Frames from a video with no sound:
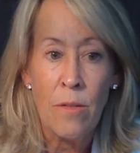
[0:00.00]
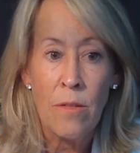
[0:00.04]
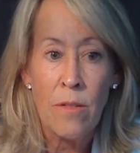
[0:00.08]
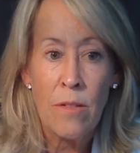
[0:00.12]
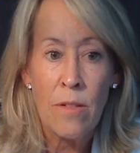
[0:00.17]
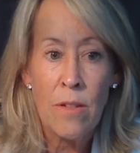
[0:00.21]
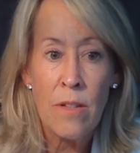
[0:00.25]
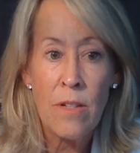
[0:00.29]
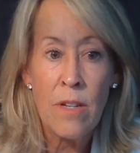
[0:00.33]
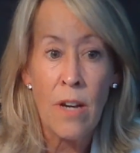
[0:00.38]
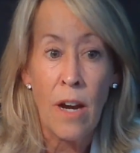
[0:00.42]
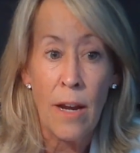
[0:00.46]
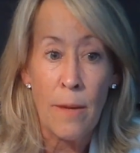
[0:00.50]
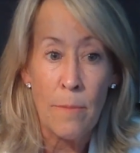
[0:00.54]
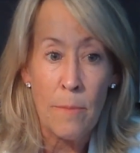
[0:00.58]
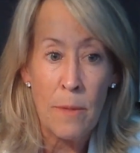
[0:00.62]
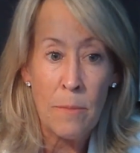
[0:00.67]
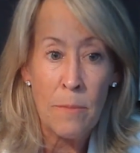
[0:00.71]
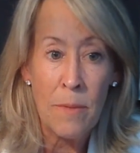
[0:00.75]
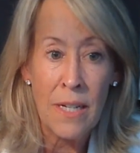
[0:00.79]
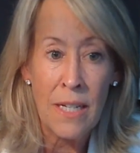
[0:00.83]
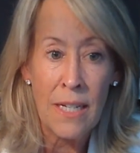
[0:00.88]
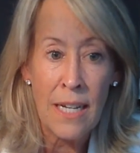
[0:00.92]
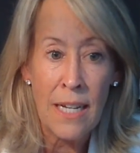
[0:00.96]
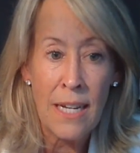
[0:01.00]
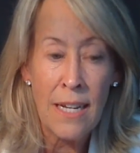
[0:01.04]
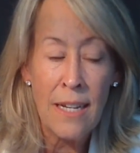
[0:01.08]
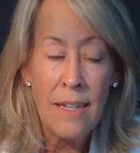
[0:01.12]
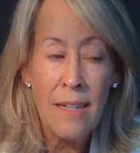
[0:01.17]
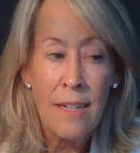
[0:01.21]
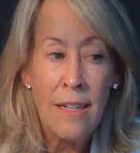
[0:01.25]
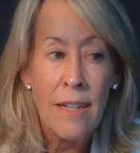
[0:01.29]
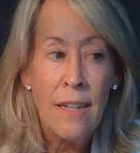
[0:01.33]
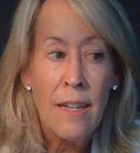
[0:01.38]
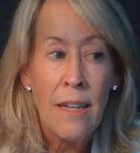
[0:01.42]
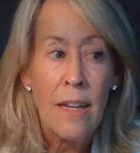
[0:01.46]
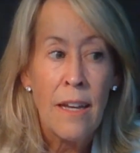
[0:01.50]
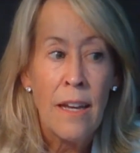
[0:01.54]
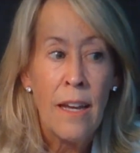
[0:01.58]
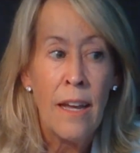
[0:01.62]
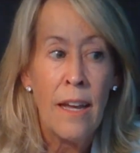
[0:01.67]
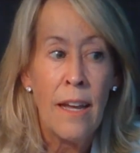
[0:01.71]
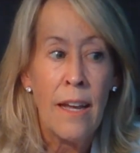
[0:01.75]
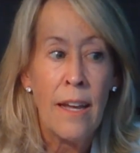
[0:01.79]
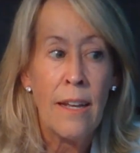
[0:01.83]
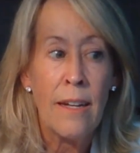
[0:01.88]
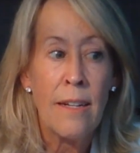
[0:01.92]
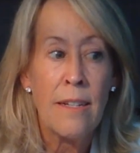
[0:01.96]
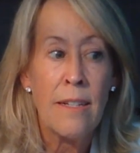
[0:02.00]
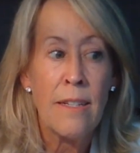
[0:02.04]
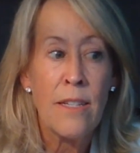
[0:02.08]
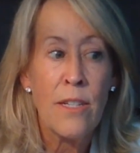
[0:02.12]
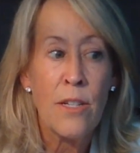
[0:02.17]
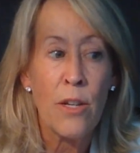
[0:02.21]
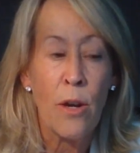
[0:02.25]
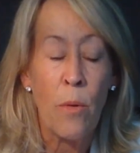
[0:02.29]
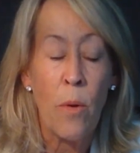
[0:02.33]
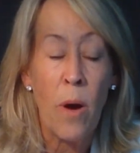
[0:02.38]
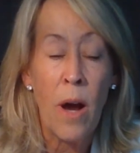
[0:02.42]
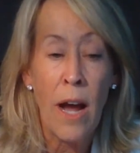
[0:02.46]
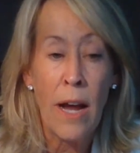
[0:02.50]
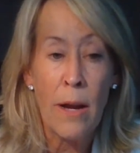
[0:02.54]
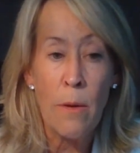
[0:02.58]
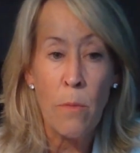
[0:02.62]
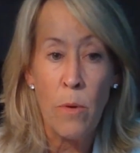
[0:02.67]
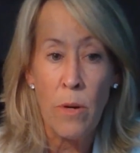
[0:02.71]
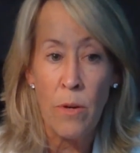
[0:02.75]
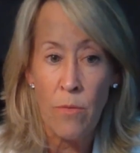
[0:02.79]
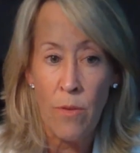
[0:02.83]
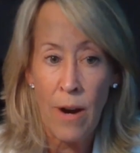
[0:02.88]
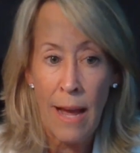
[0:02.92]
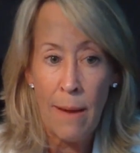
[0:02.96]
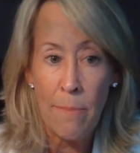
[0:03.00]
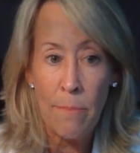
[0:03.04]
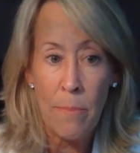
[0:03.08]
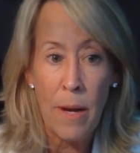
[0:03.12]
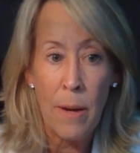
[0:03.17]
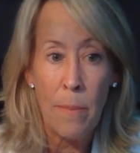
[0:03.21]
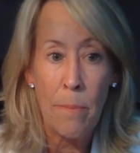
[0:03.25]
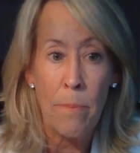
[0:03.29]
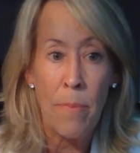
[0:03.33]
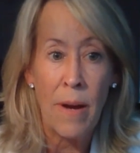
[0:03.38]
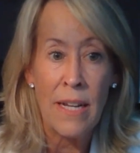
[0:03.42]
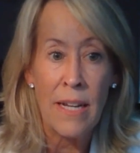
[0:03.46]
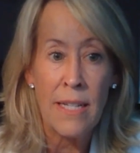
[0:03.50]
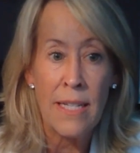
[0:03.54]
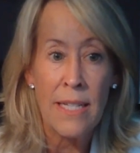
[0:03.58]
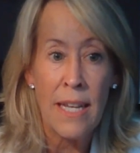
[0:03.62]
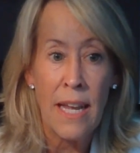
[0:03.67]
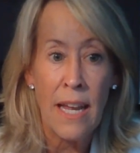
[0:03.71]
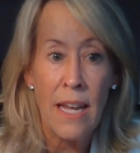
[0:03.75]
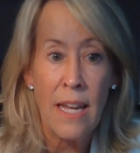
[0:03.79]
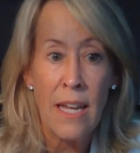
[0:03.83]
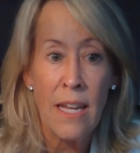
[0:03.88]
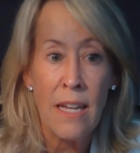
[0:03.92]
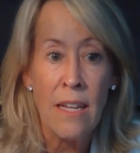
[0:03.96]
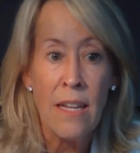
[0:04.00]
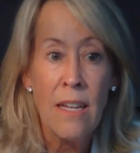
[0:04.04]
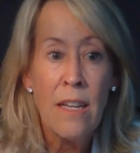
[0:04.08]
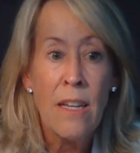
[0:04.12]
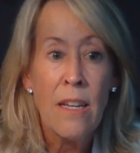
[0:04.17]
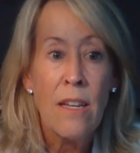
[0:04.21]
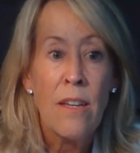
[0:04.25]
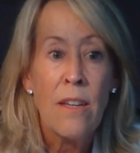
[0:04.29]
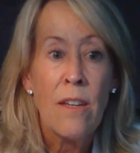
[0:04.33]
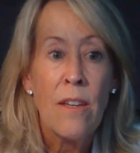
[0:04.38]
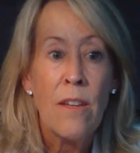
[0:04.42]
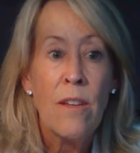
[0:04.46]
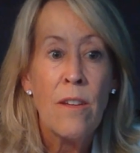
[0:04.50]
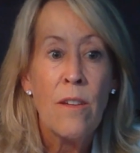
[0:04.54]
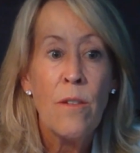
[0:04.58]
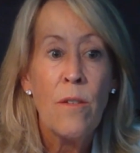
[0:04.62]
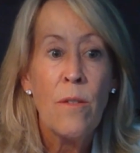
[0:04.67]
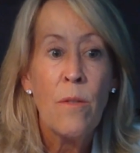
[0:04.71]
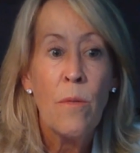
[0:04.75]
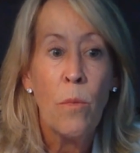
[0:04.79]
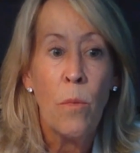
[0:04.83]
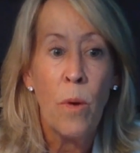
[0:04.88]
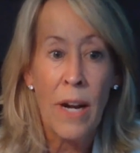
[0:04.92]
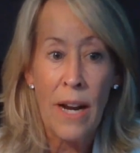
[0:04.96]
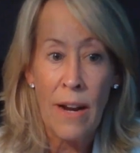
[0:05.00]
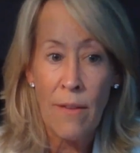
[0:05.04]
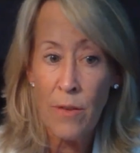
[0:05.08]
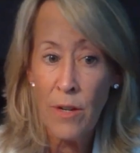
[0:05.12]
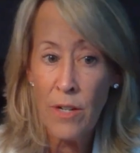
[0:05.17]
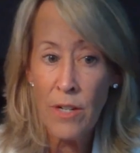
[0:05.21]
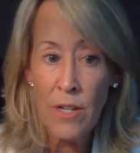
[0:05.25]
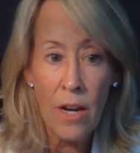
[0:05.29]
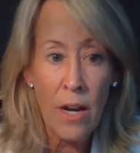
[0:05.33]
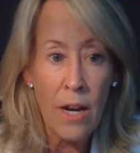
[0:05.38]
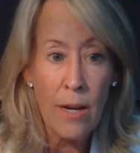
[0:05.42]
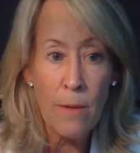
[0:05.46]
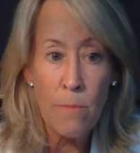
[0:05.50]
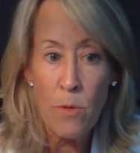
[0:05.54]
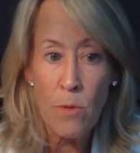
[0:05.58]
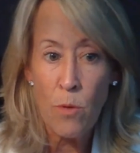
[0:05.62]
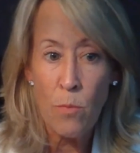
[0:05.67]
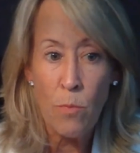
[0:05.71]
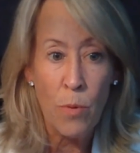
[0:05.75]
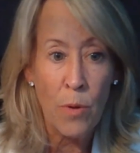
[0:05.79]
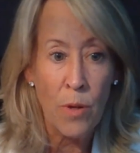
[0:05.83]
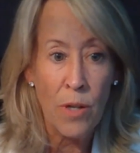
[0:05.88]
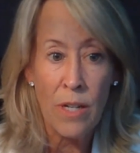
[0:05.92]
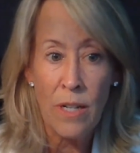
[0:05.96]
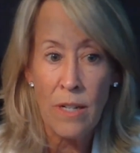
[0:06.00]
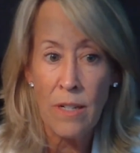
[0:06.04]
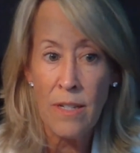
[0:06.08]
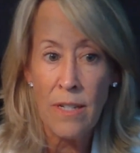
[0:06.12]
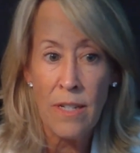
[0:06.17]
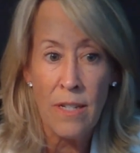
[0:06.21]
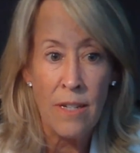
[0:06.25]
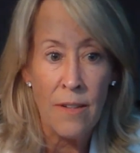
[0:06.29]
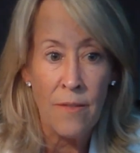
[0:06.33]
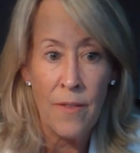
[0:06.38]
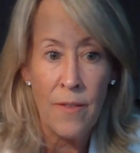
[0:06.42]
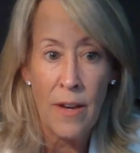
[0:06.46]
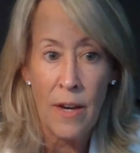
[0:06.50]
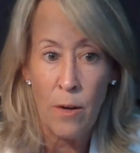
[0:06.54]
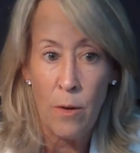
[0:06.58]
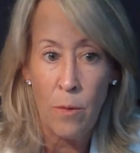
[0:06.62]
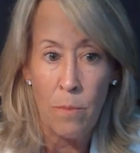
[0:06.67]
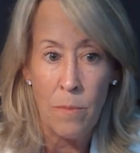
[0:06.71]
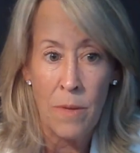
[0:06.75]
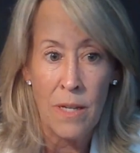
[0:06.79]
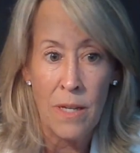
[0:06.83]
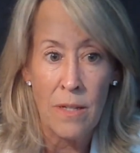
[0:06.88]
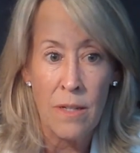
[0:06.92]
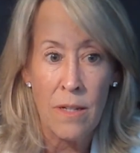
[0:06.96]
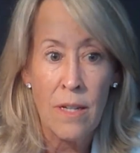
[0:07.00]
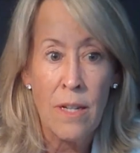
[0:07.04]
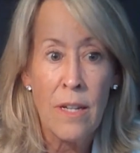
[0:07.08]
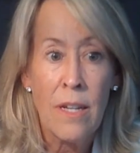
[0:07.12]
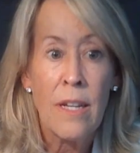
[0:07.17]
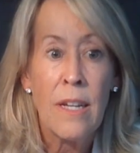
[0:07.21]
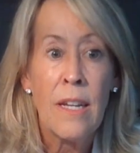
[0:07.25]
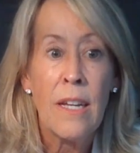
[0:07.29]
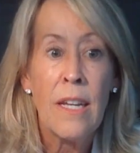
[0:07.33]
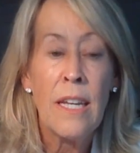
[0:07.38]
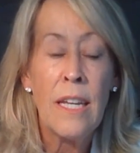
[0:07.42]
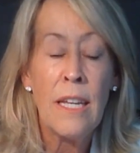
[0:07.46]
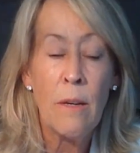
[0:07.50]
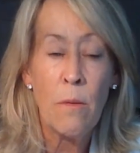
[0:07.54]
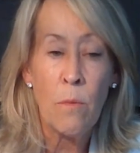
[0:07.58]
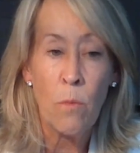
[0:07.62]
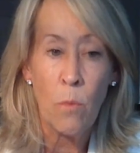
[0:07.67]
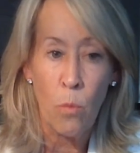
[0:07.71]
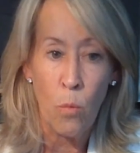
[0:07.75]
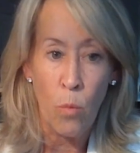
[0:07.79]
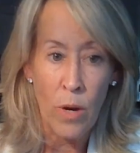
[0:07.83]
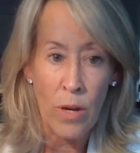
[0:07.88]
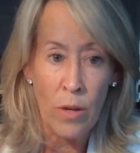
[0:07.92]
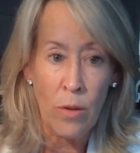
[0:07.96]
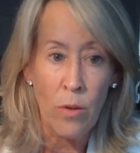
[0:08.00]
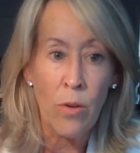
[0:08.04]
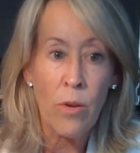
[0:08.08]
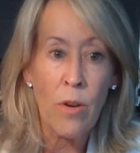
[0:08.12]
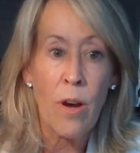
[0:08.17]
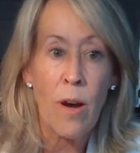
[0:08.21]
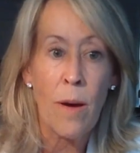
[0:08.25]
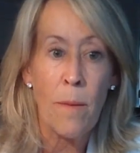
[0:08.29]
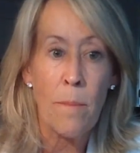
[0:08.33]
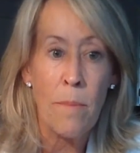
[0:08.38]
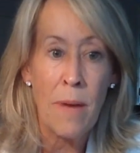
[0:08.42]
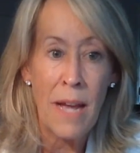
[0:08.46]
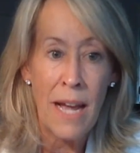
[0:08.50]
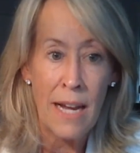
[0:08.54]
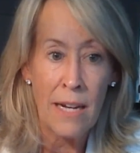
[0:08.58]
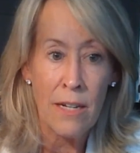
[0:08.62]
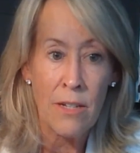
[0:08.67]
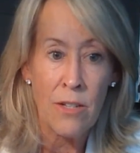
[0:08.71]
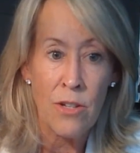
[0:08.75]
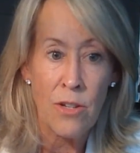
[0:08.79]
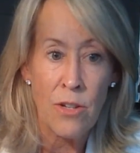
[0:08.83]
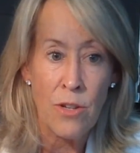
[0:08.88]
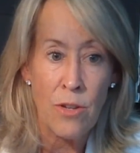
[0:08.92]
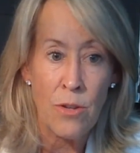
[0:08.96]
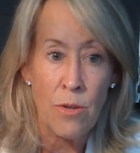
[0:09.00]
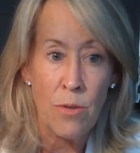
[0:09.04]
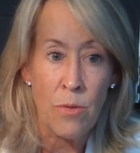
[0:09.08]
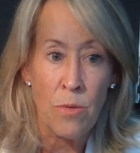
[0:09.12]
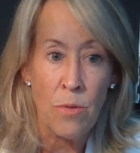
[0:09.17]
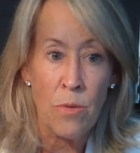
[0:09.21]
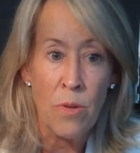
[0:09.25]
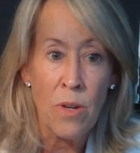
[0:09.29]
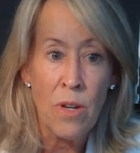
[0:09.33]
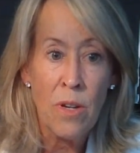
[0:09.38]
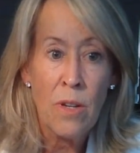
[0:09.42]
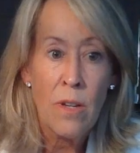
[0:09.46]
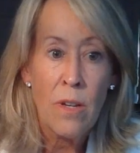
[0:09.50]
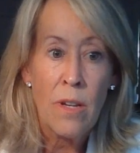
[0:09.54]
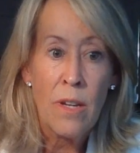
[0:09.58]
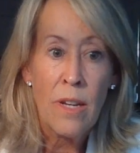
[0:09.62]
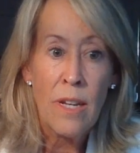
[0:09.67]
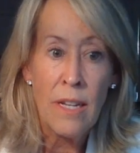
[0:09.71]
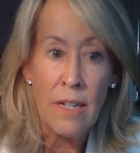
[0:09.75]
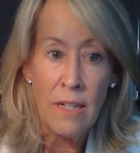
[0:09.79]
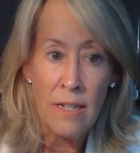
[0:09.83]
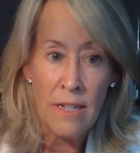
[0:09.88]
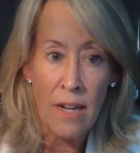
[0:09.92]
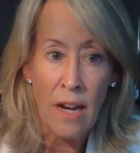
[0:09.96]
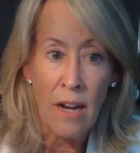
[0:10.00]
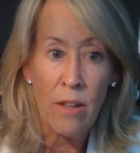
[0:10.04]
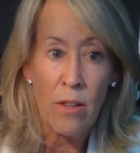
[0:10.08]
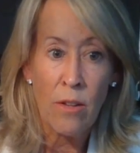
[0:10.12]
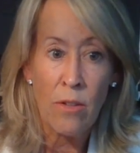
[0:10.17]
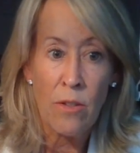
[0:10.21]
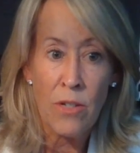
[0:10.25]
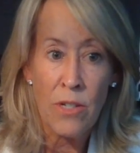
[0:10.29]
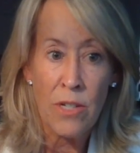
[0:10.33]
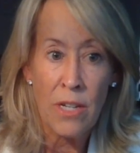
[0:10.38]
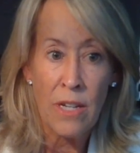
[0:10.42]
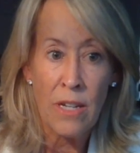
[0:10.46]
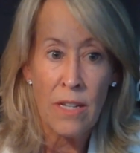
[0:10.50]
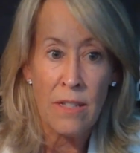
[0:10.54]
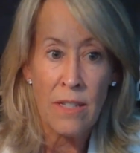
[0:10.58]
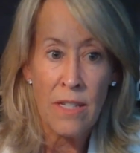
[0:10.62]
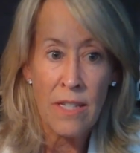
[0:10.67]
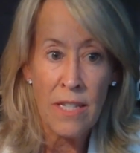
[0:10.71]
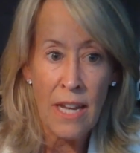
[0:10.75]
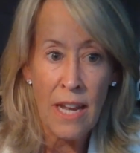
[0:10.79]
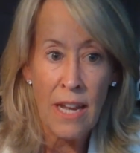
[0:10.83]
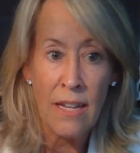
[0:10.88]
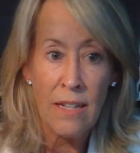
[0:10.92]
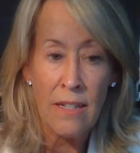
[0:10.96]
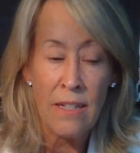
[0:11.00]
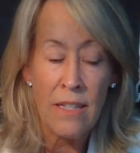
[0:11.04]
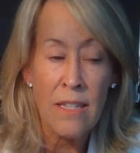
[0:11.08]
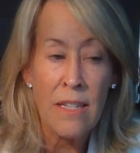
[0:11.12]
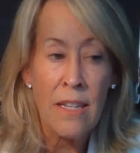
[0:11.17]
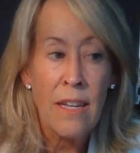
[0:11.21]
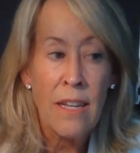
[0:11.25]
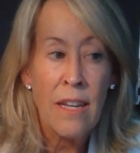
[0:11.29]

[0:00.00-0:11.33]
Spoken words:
time and money. And so I would wrap up by saying, whatever time you put into development, it will come back to you in dollars and cents.